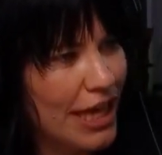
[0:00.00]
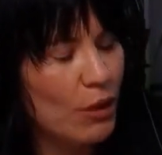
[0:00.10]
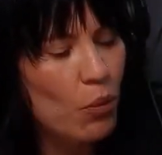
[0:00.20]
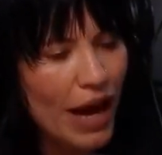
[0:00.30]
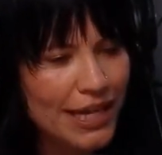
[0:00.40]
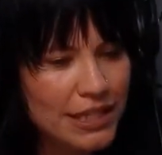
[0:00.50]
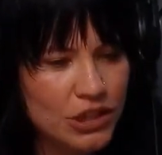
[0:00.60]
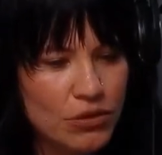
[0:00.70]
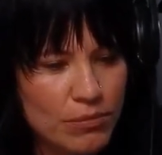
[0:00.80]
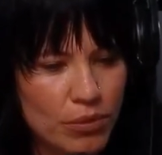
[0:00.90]
Why is it
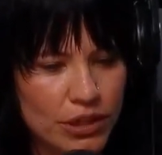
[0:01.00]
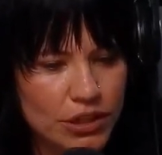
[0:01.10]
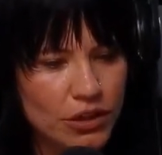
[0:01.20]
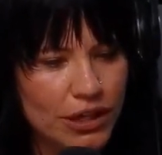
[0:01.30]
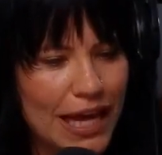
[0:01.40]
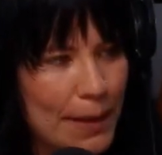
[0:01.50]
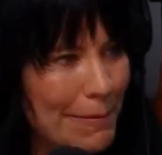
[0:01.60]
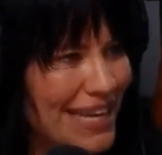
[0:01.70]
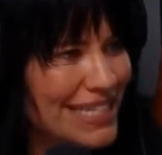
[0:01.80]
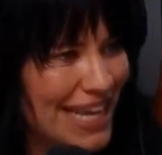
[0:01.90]
so important to learn how to
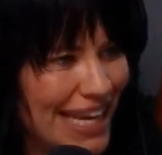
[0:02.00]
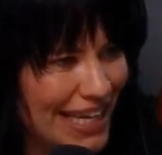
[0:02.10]
maintain